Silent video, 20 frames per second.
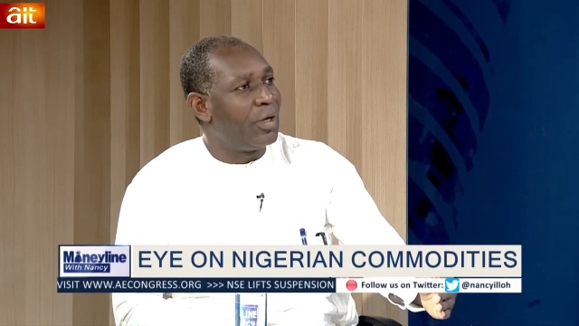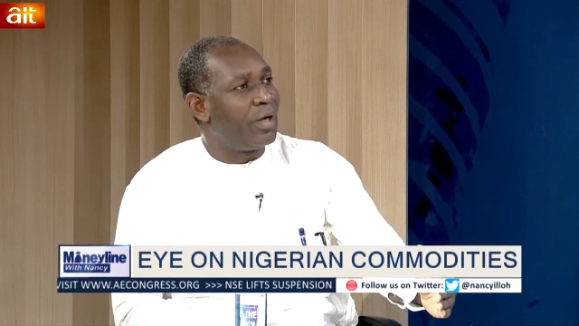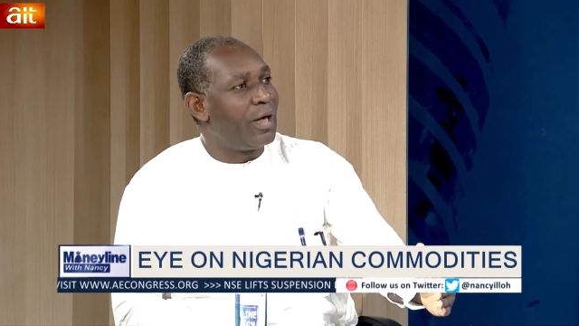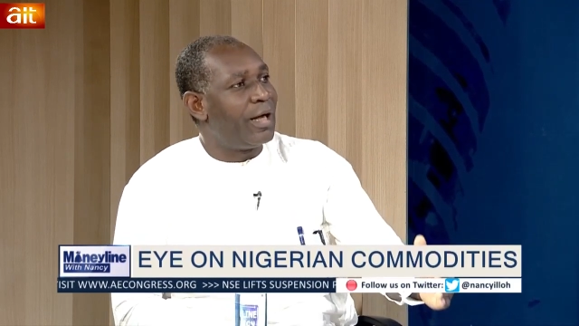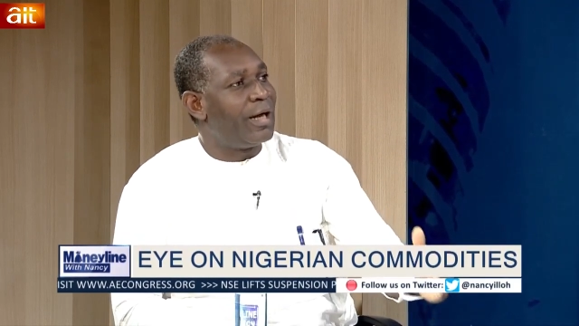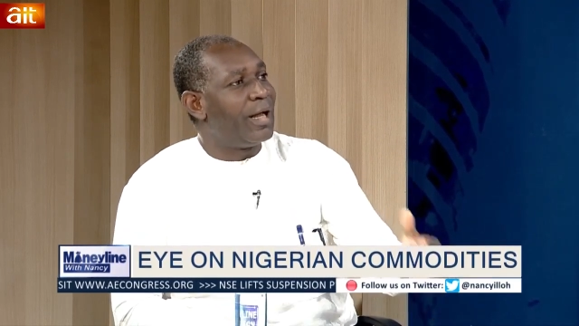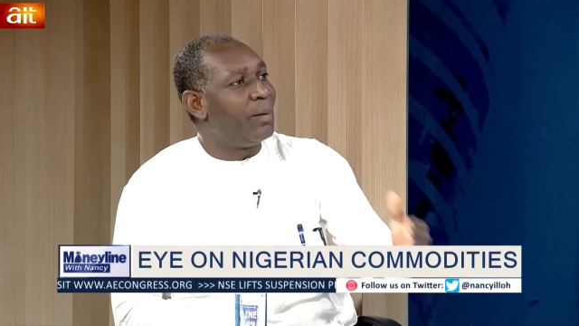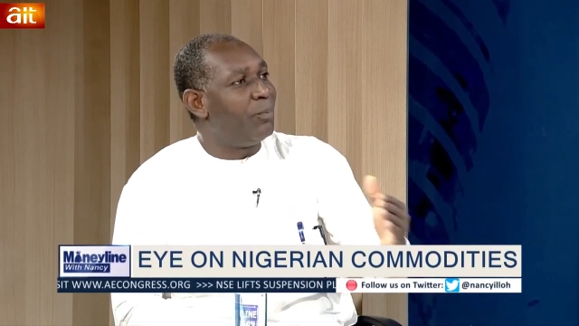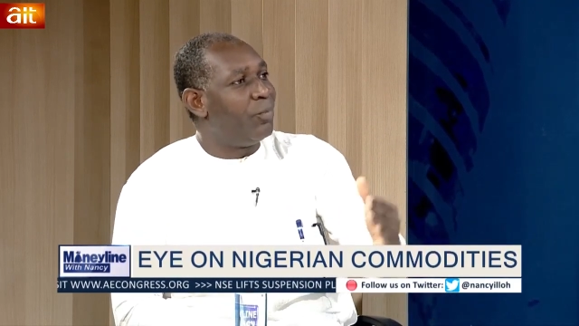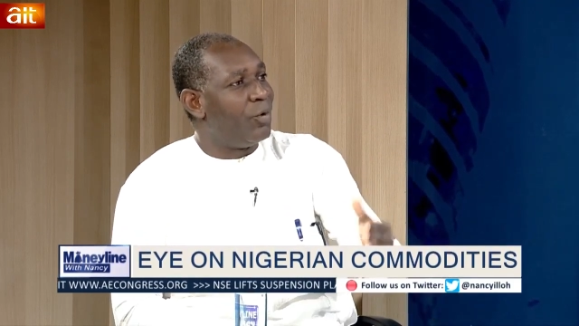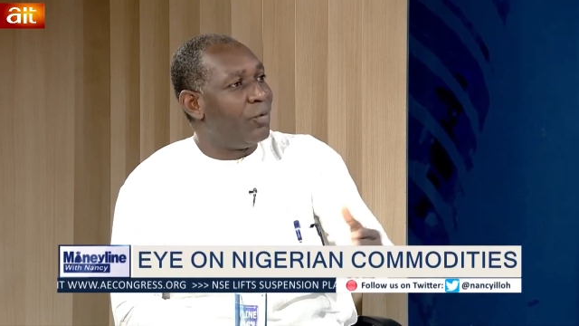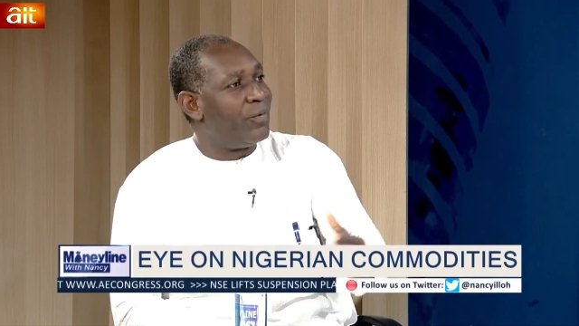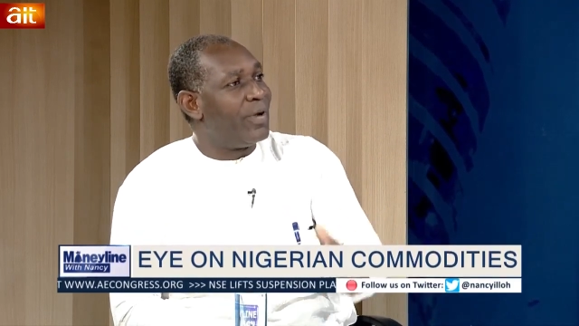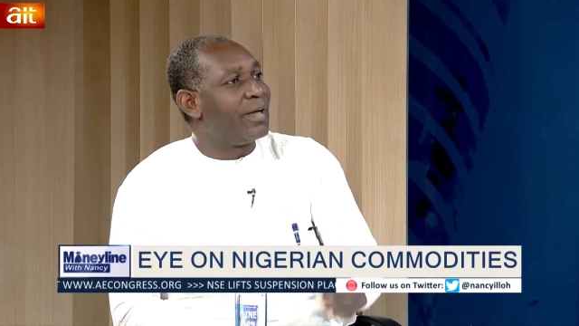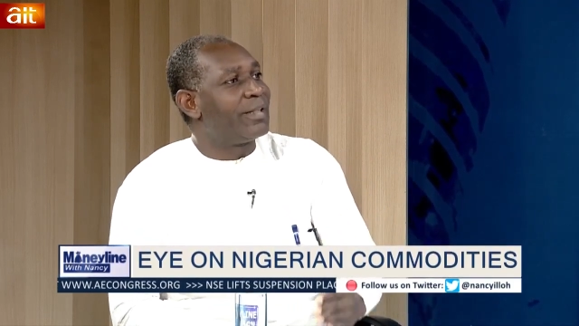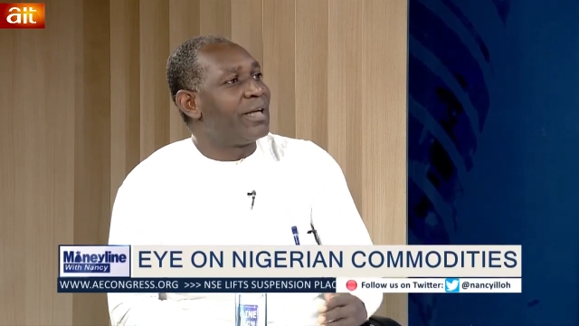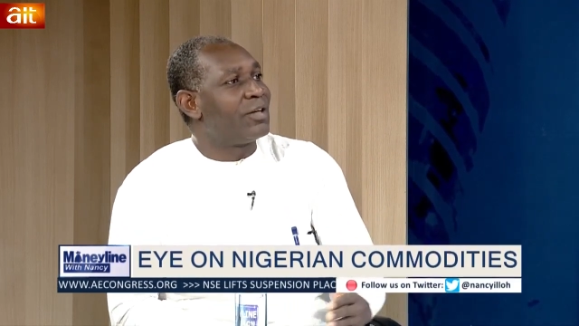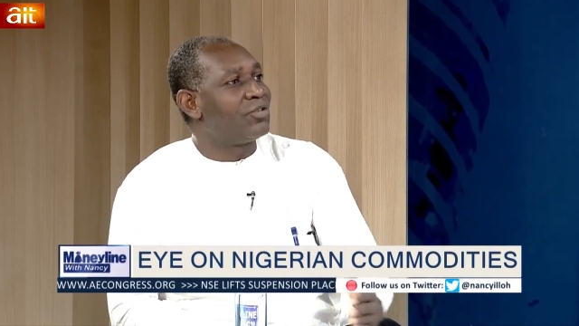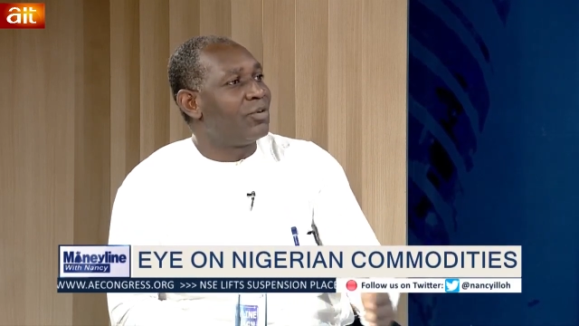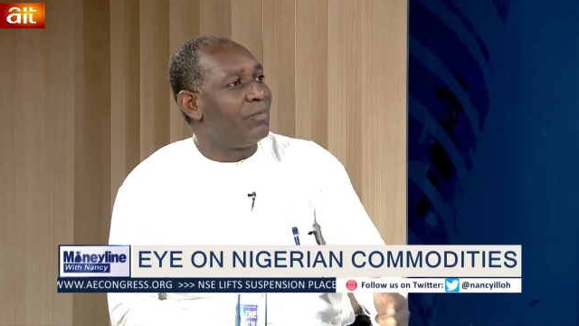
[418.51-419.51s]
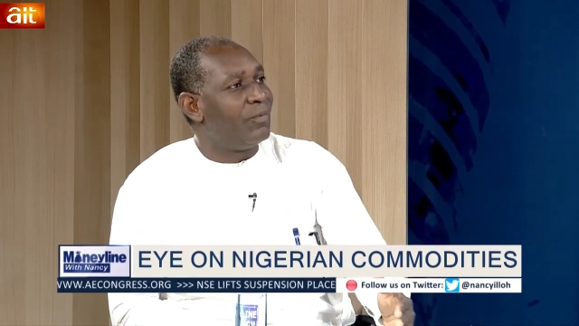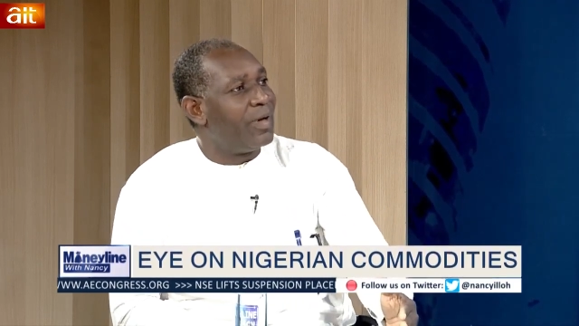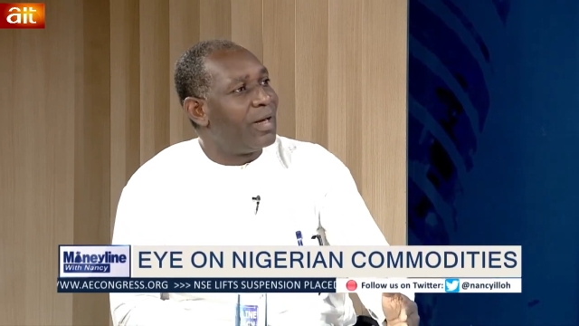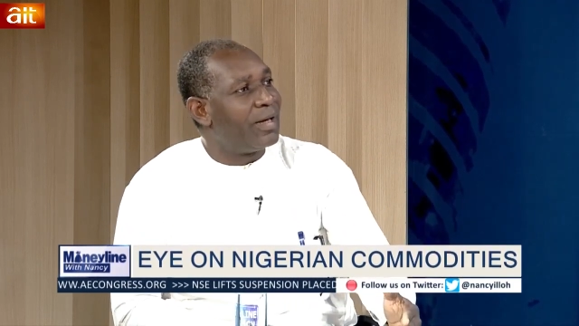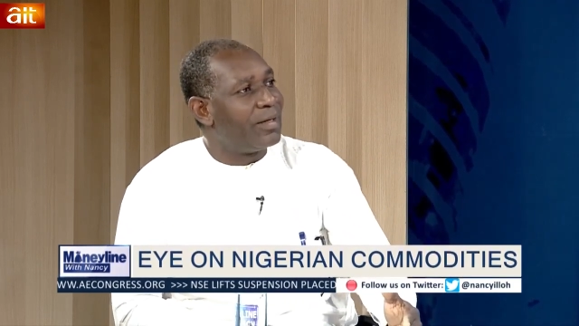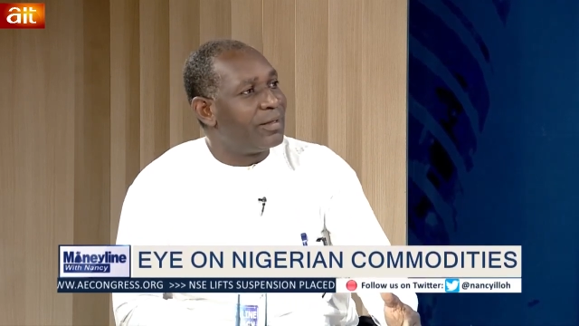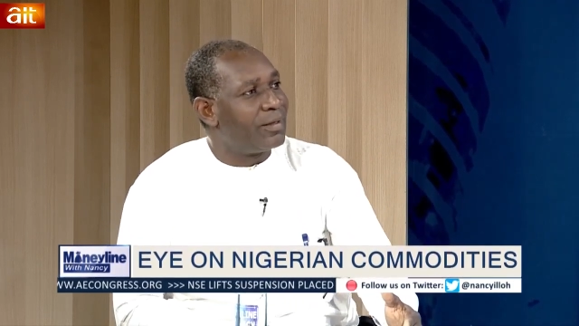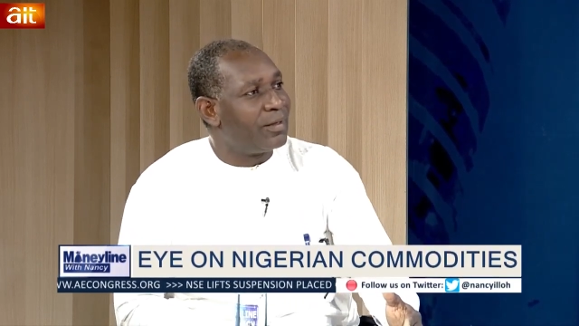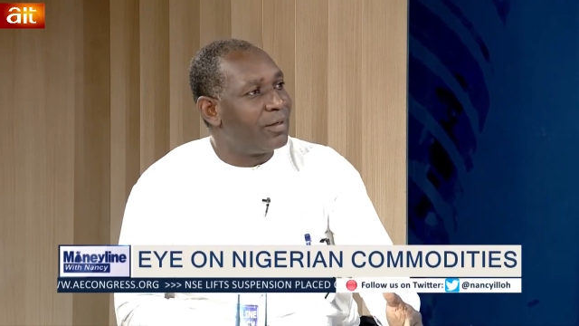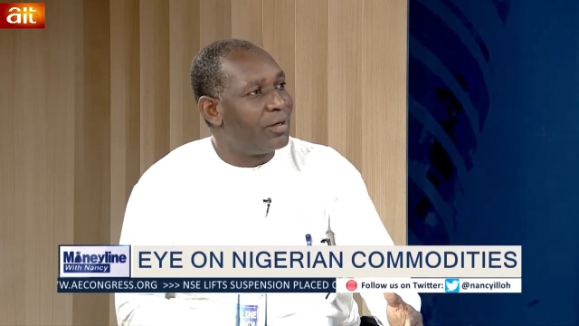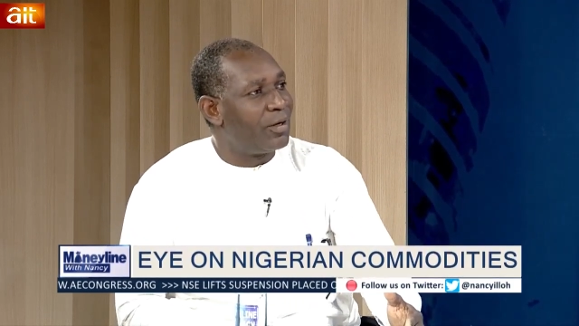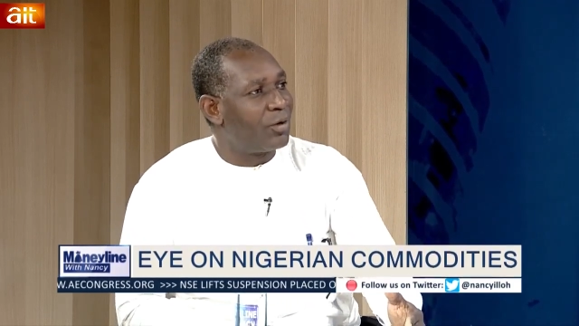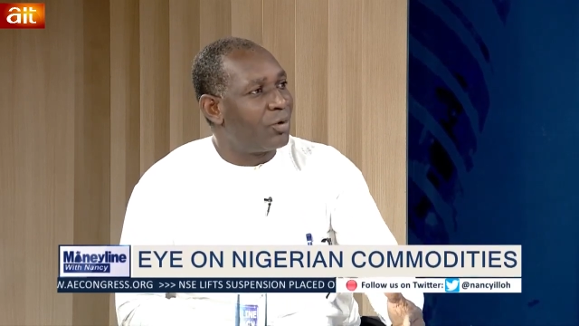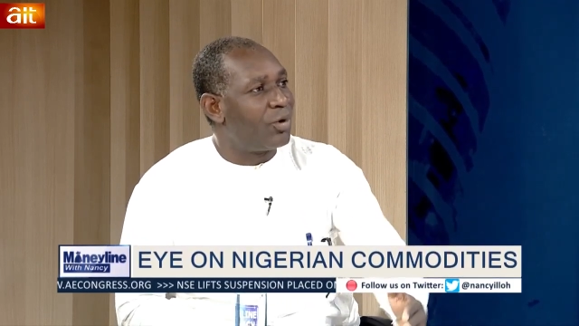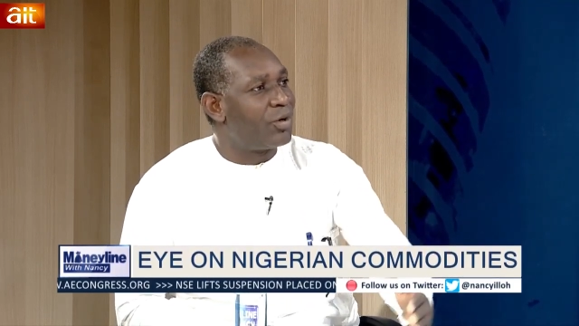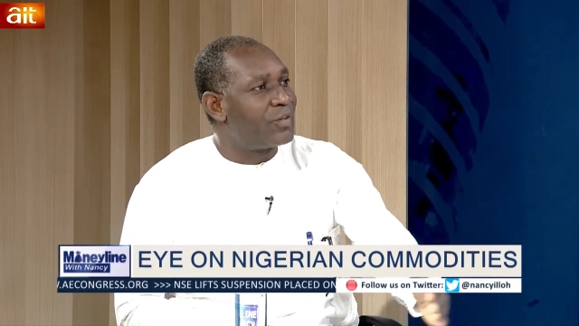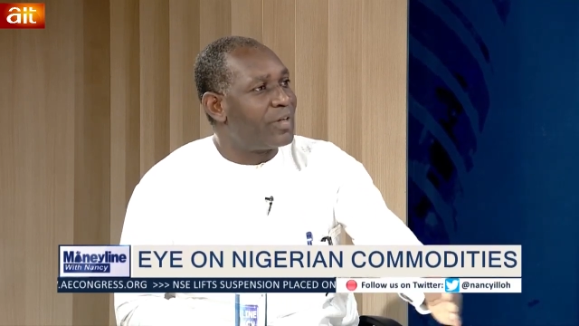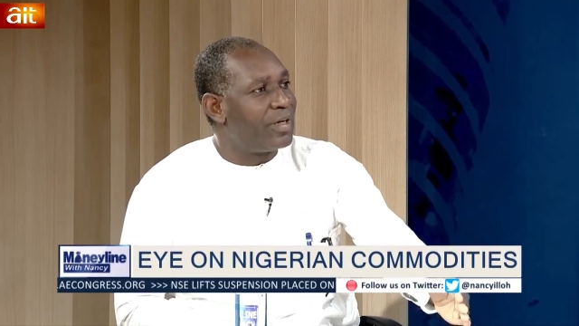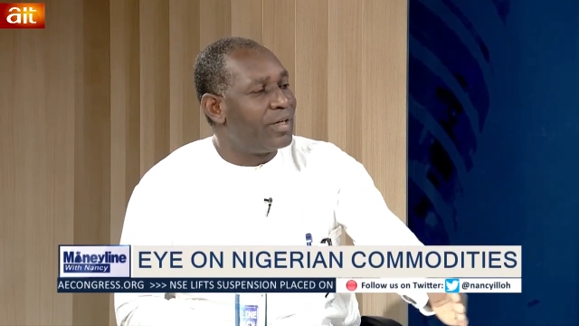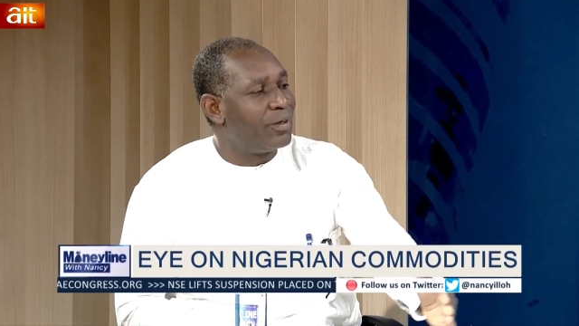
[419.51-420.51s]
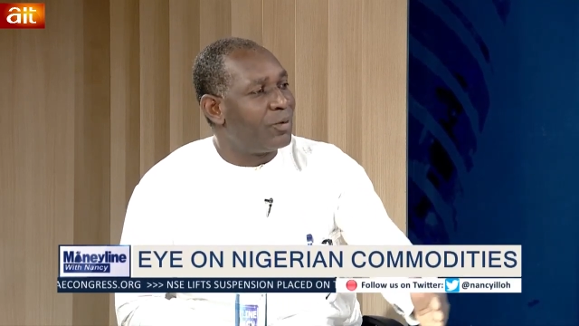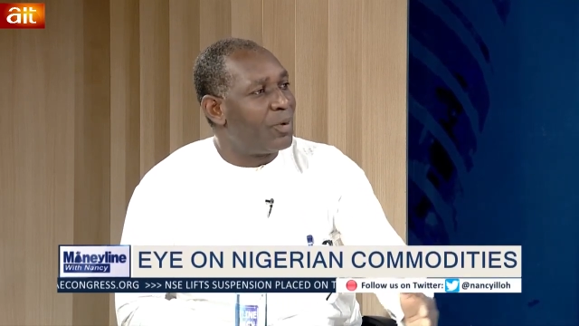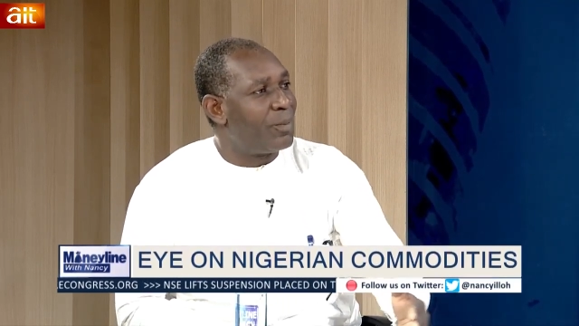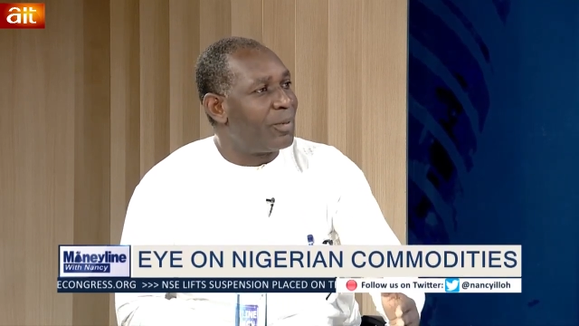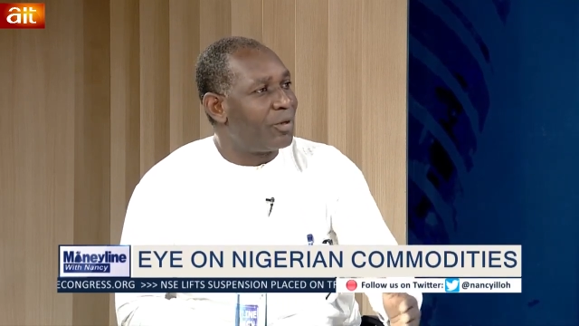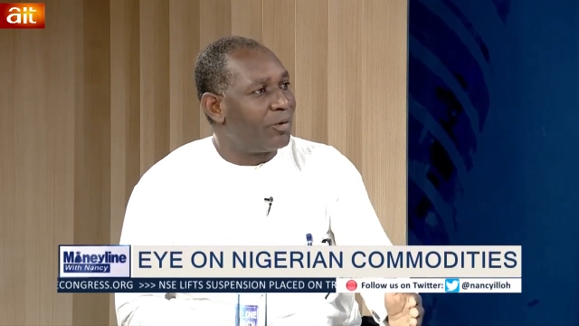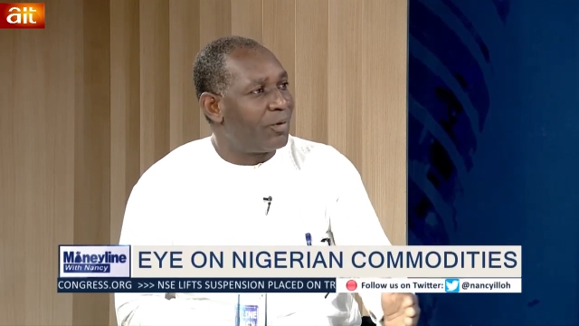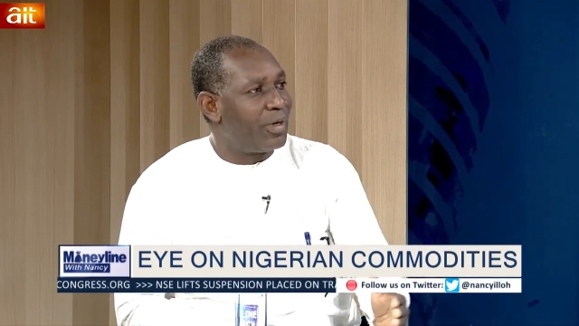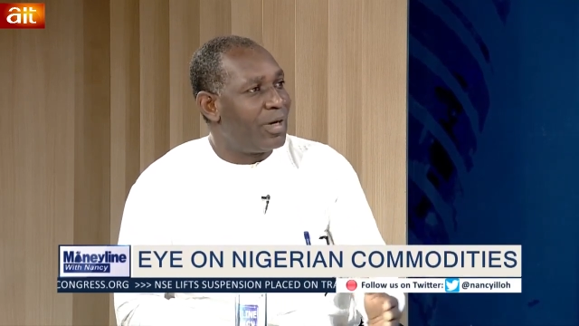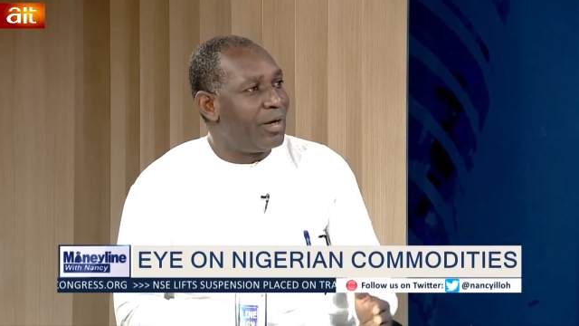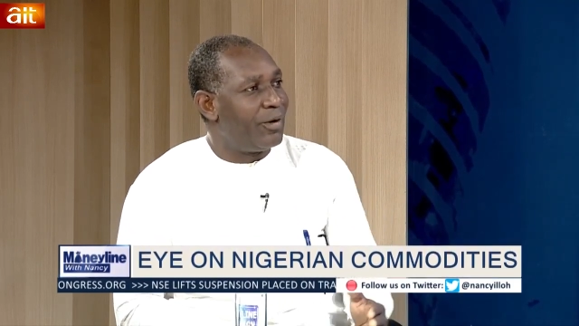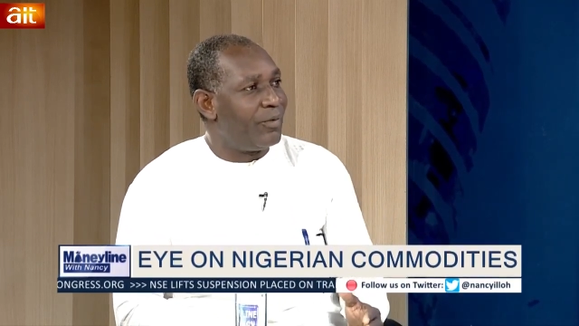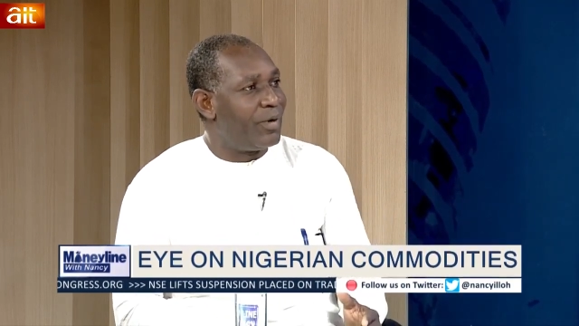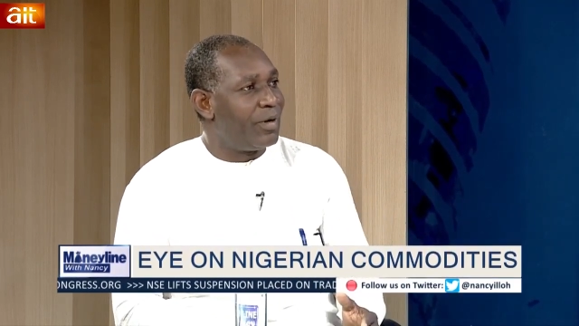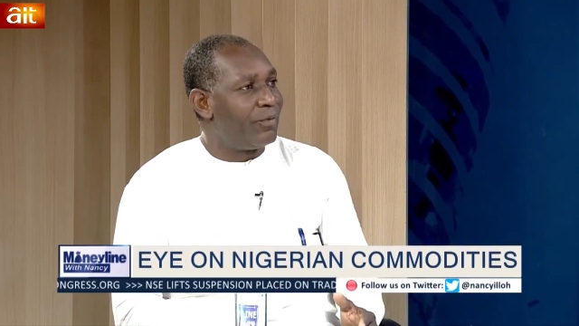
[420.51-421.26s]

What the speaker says: and above hectares of land clustered in one particular area